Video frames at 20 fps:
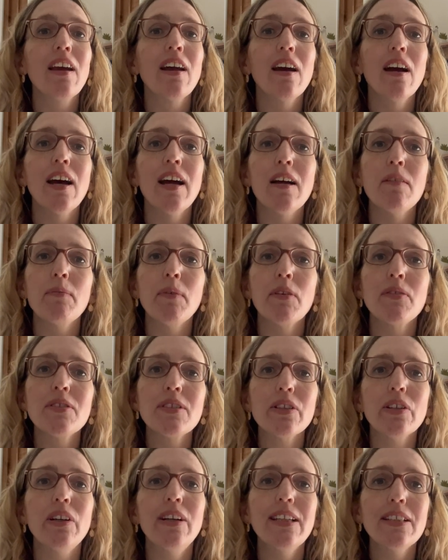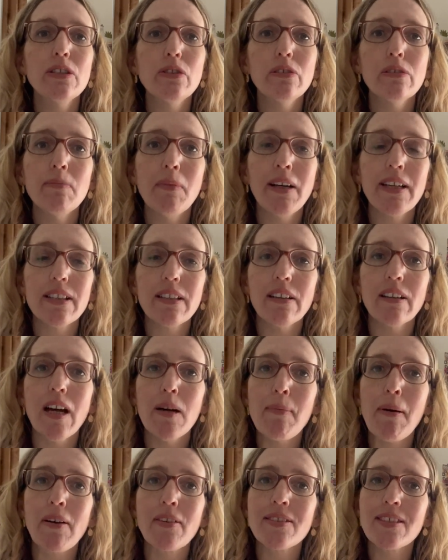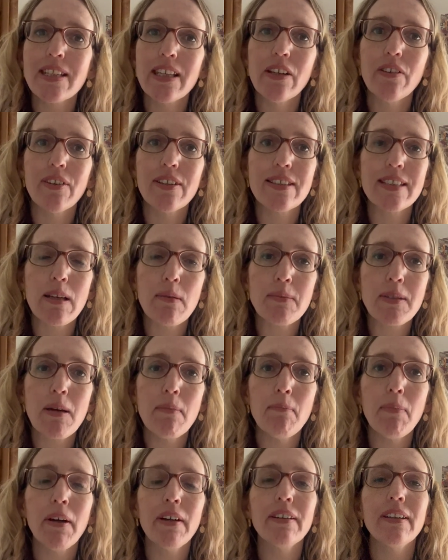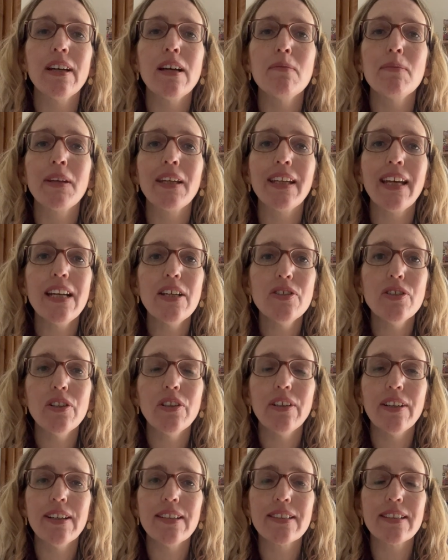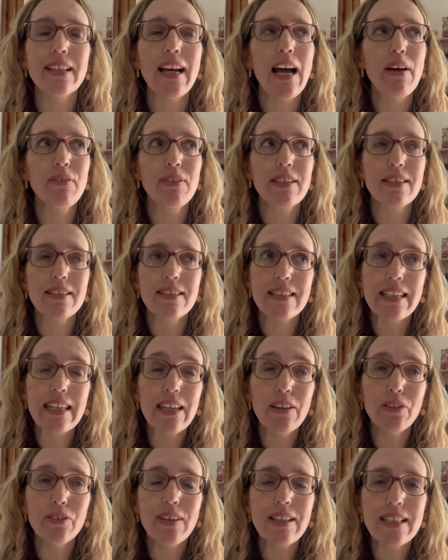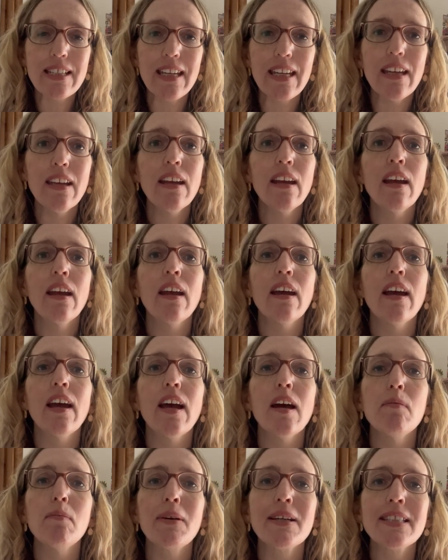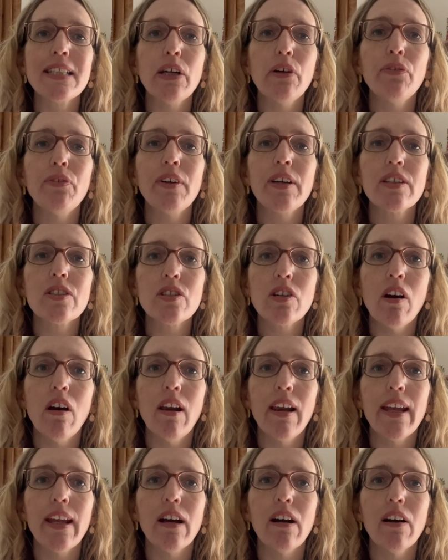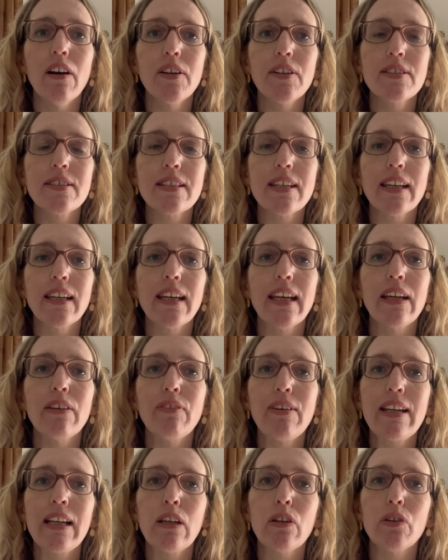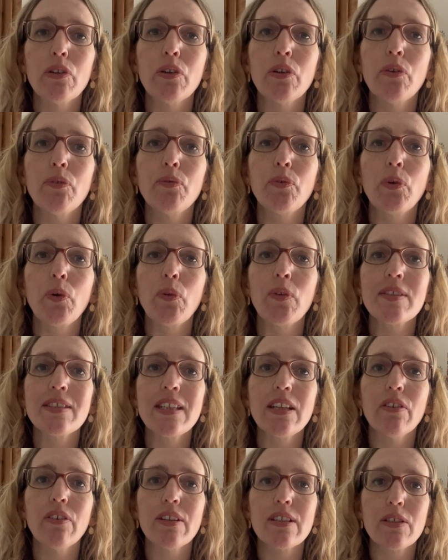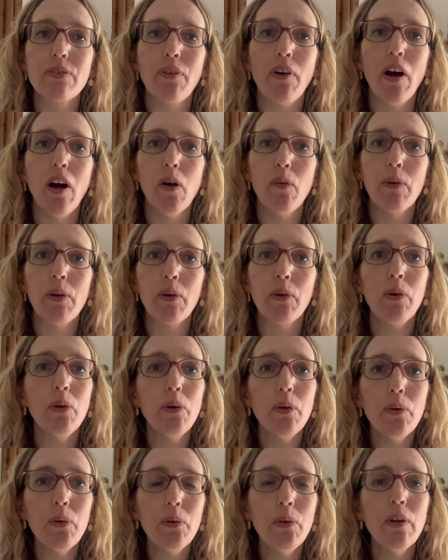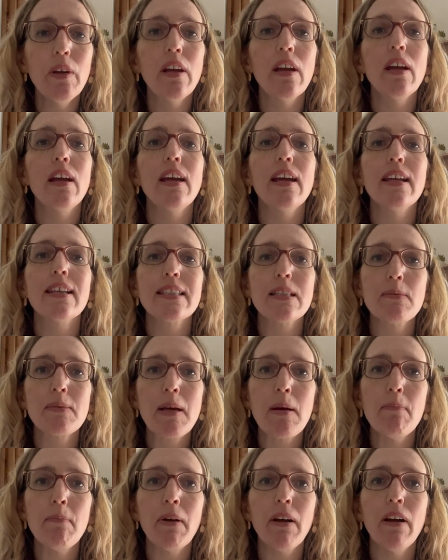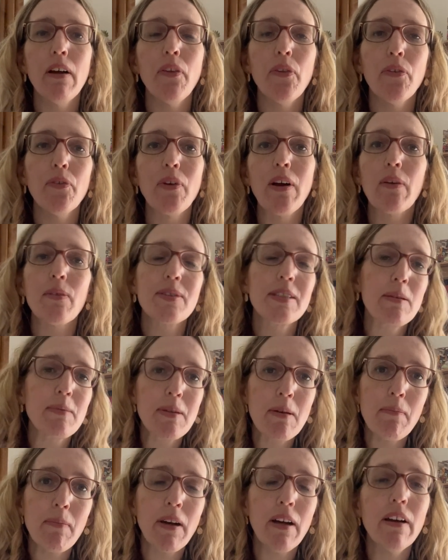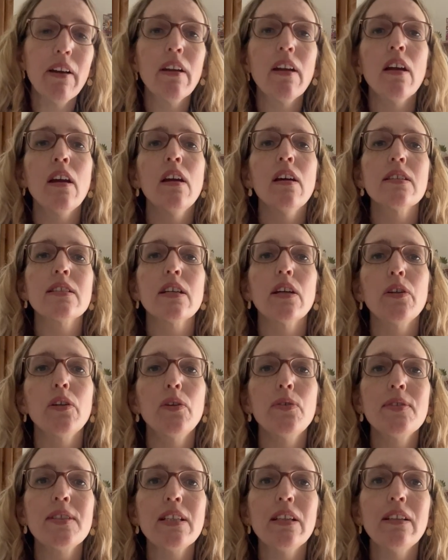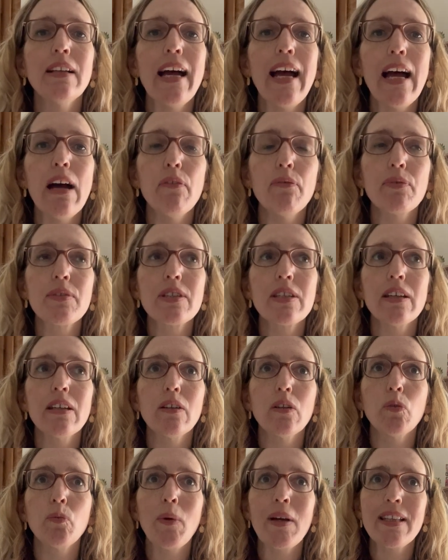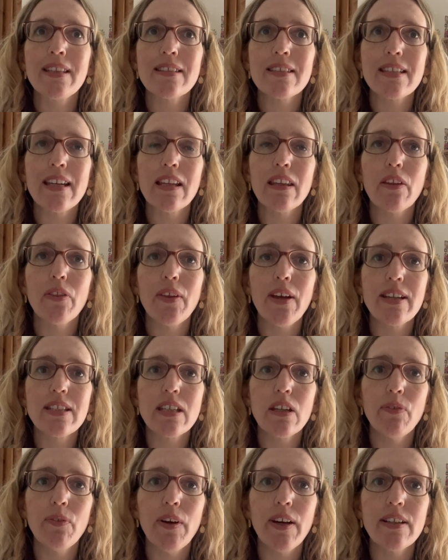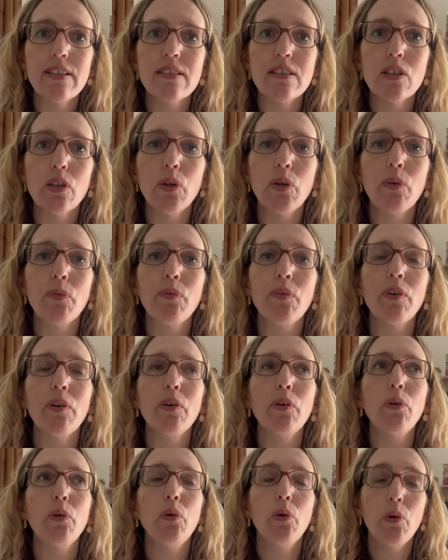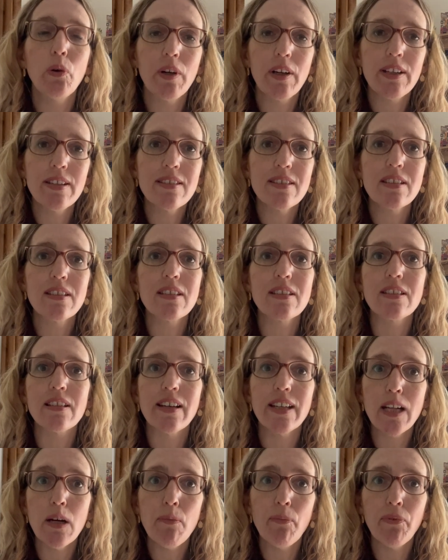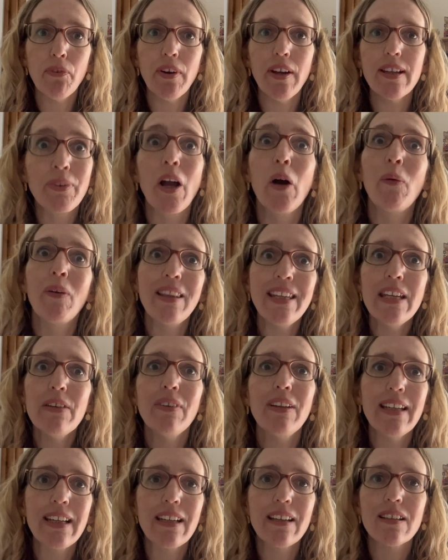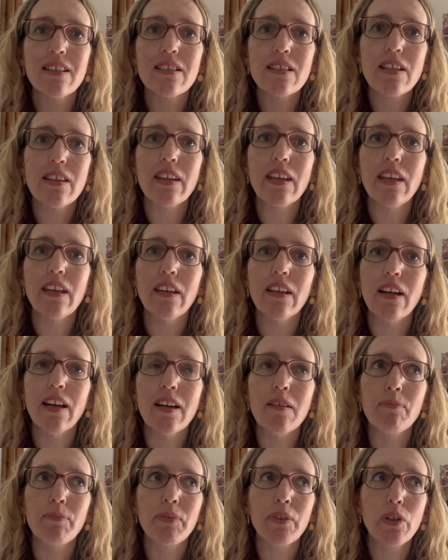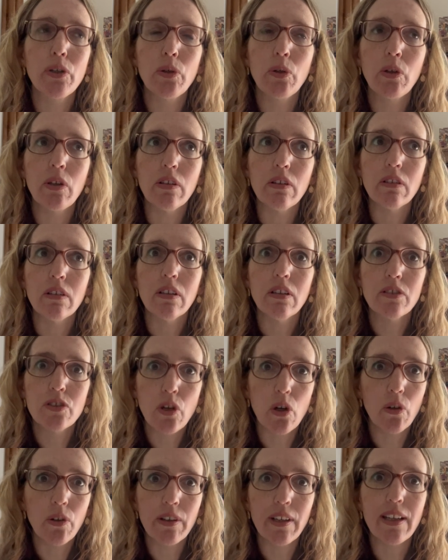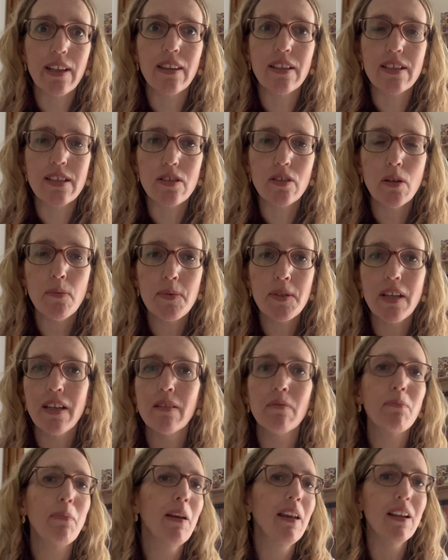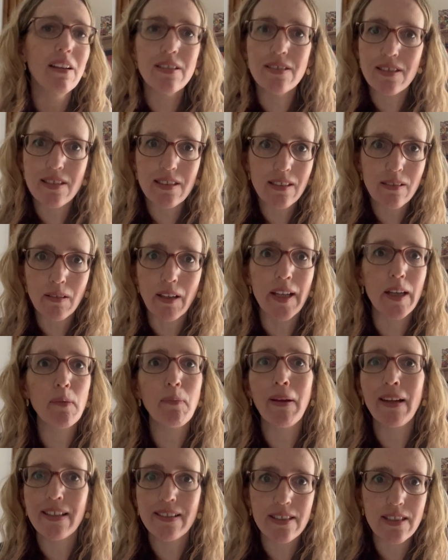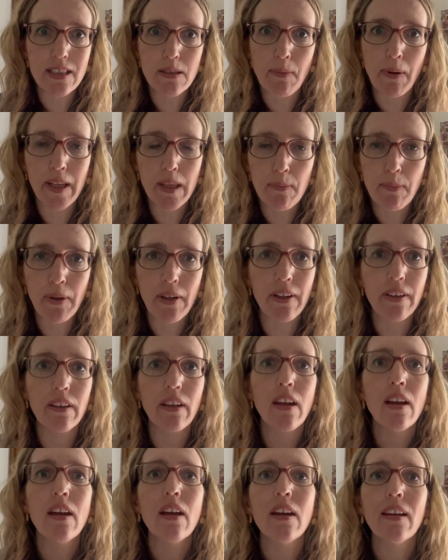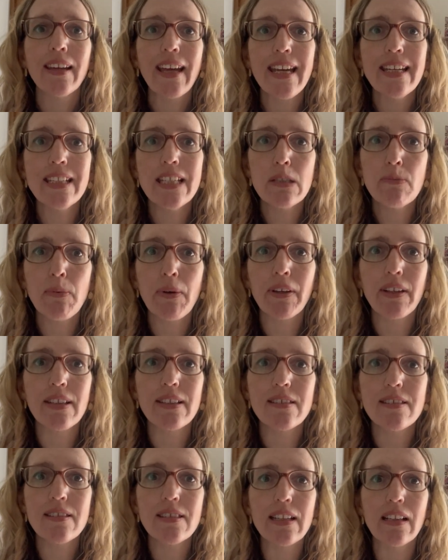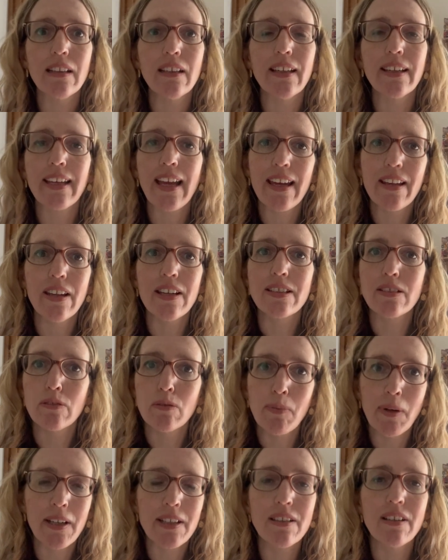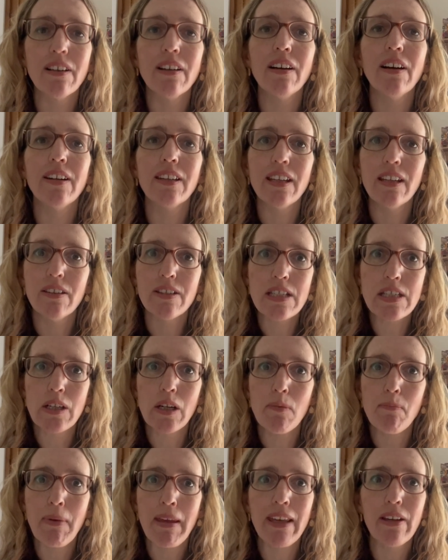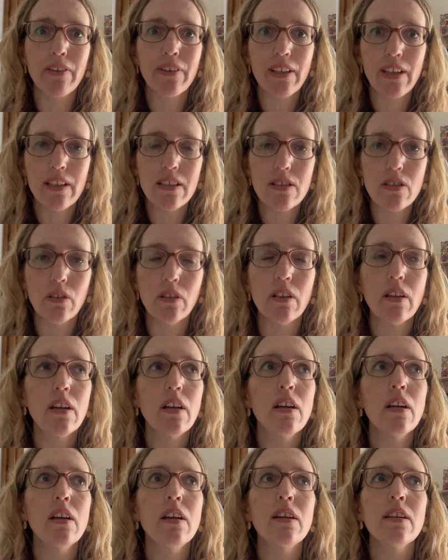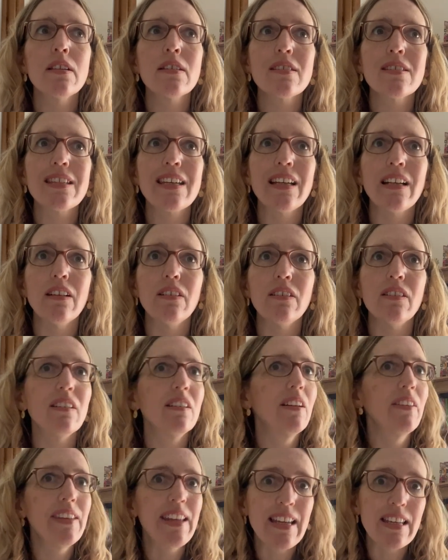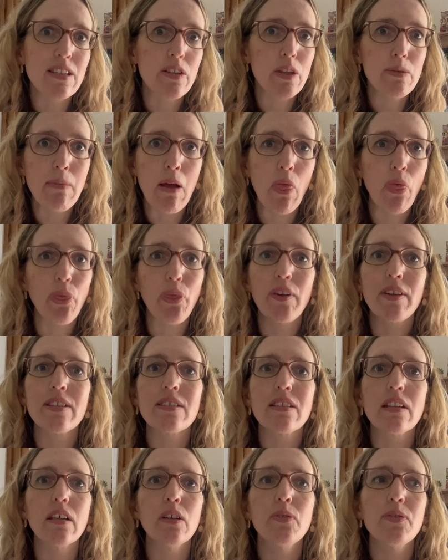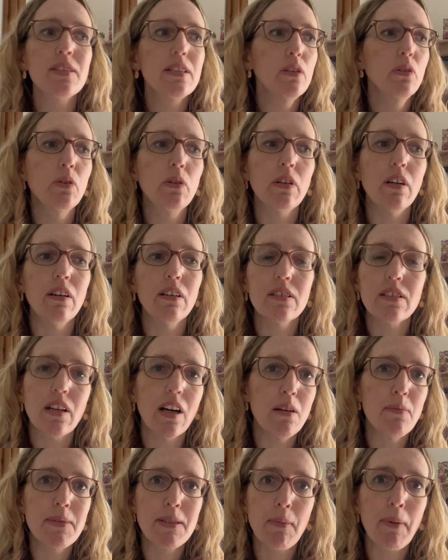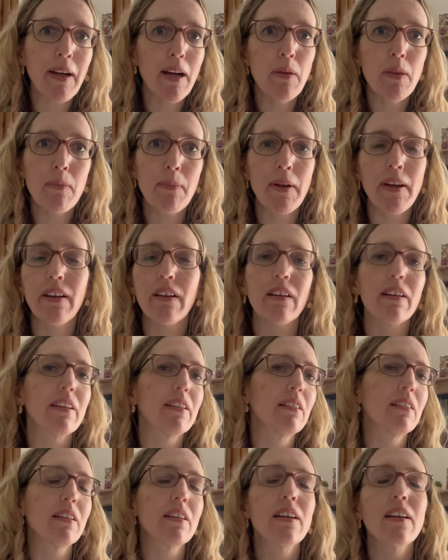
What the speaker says: I've just got a little reminder about Secret September. In case you guys haven't seen already, myself and Charlie are hosting a read-along for the Secrets of Hartwood Hall in September, throughout September. So you still have till Wednesday the 31st of August to sign up for it. I will leave a link to the Google Doc in the description, plus like places to buy the book. Katie's book is still, again as a reminder, only 99p on Kindle till the end of the month, so you've still got time to pick up the book. And